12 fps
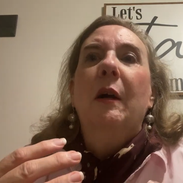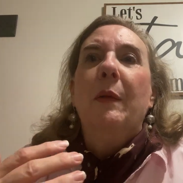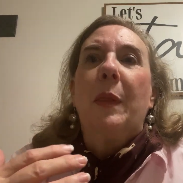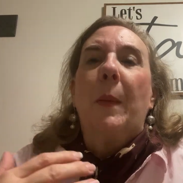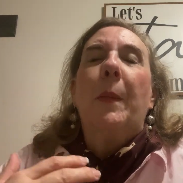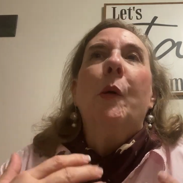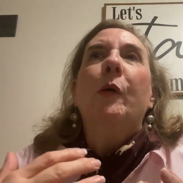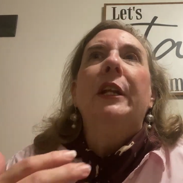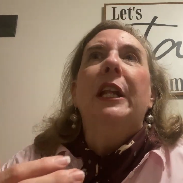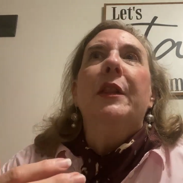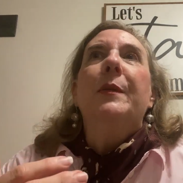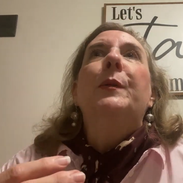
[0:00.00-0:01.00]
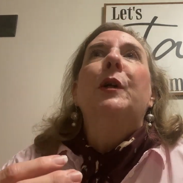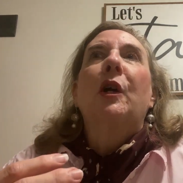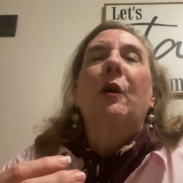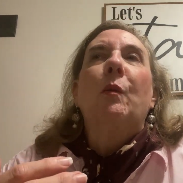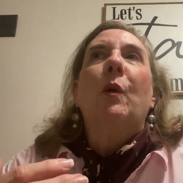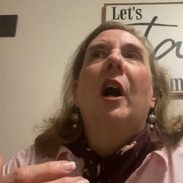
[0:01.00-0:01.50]
The point of the
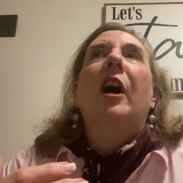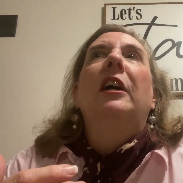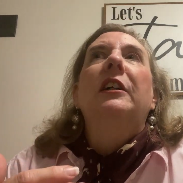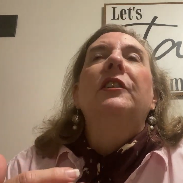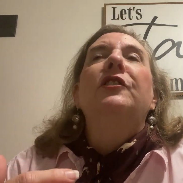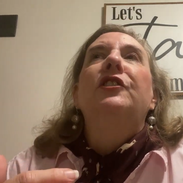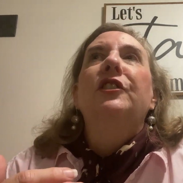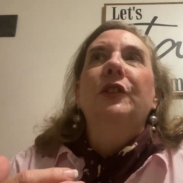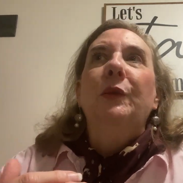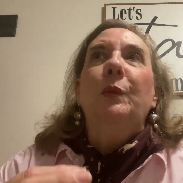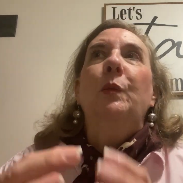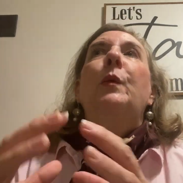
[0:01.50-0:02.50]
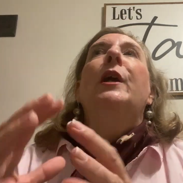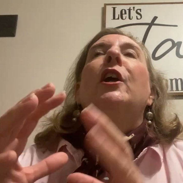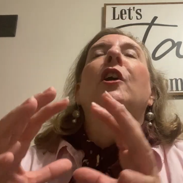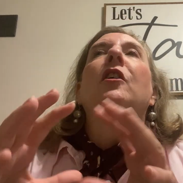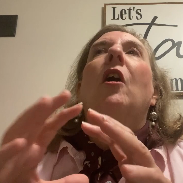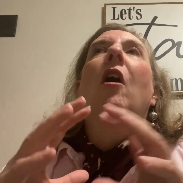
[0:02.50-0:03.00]
book was we
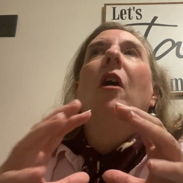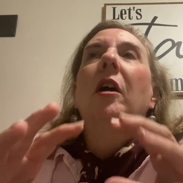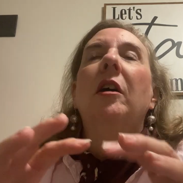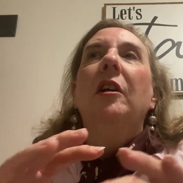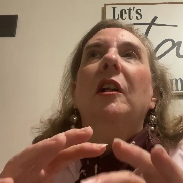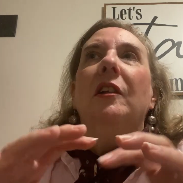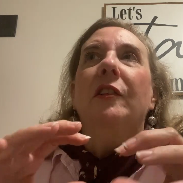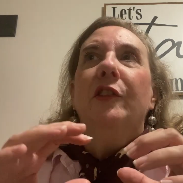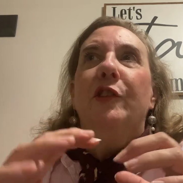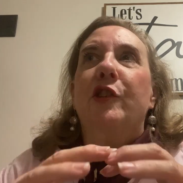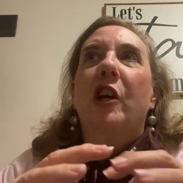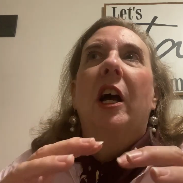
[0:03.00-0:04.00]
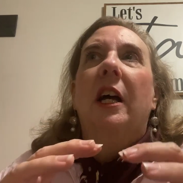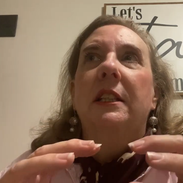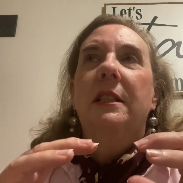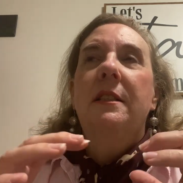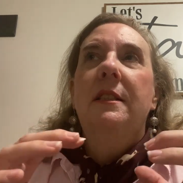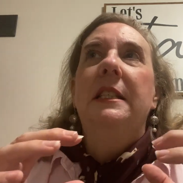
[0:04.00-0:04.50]
are all
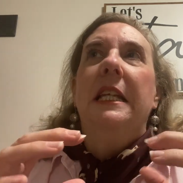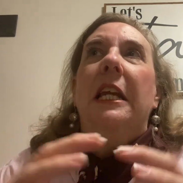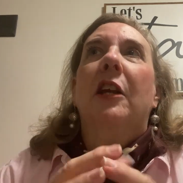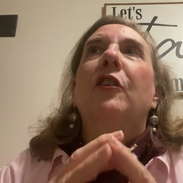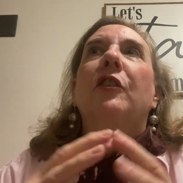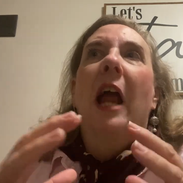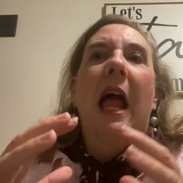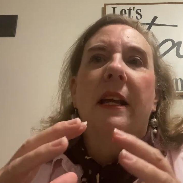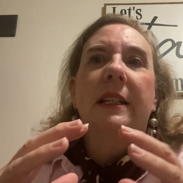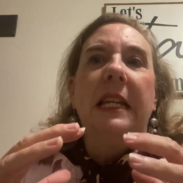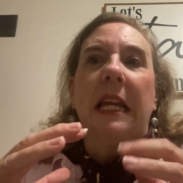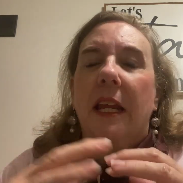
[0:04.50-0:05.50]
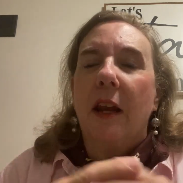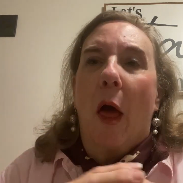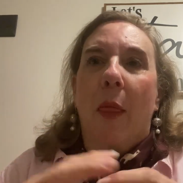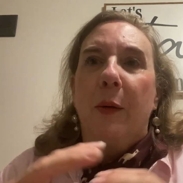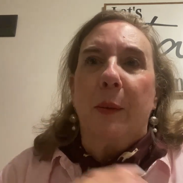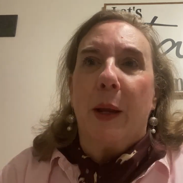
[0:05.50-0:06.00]
just interacting in
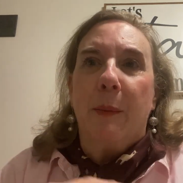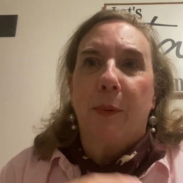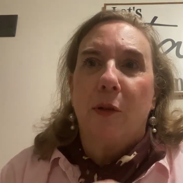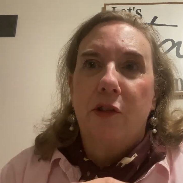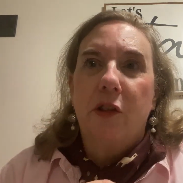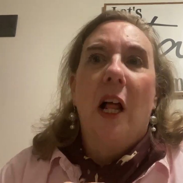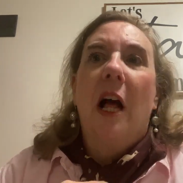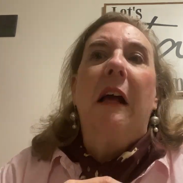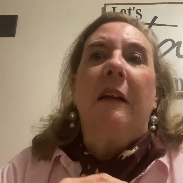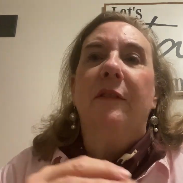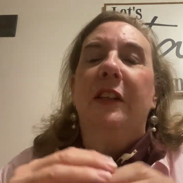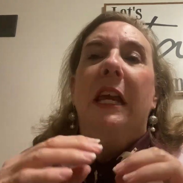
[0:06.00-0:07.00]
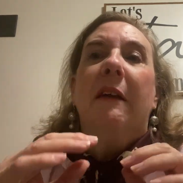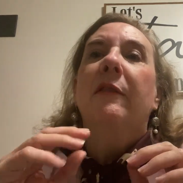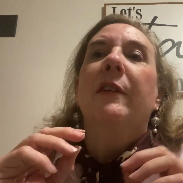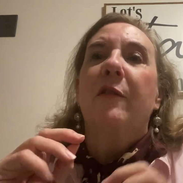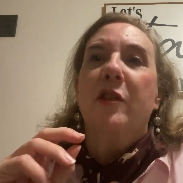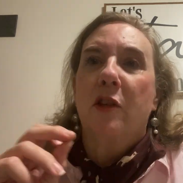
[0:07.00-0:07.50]
other people's lives, even
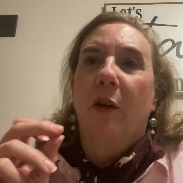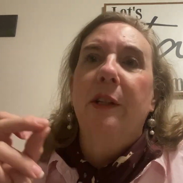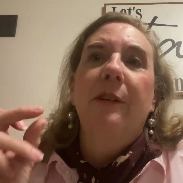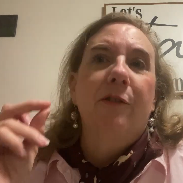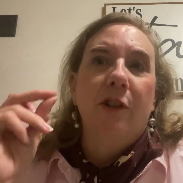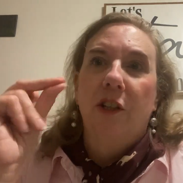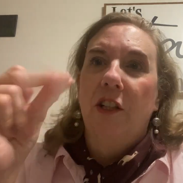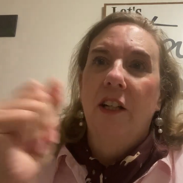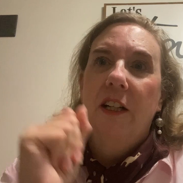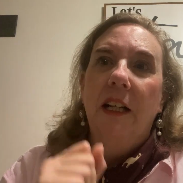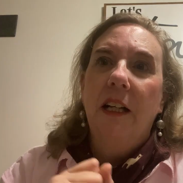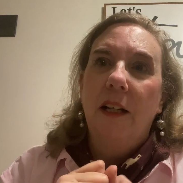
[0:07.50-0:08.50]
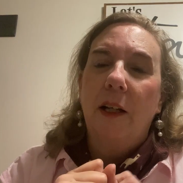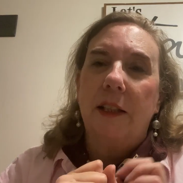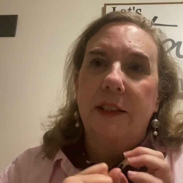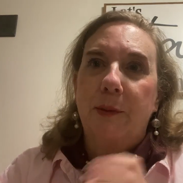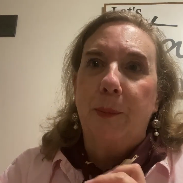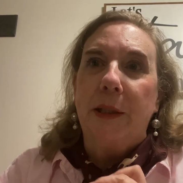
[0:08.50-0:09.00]
if it's only for a
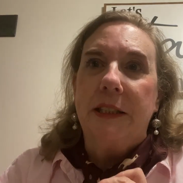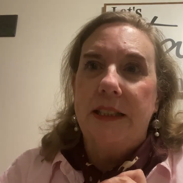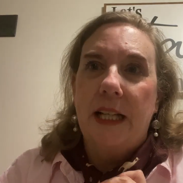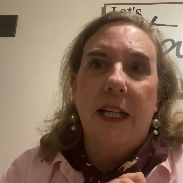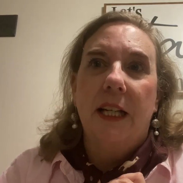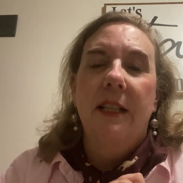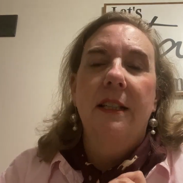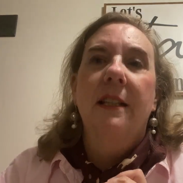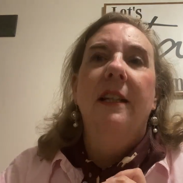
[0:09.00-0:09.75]
split second.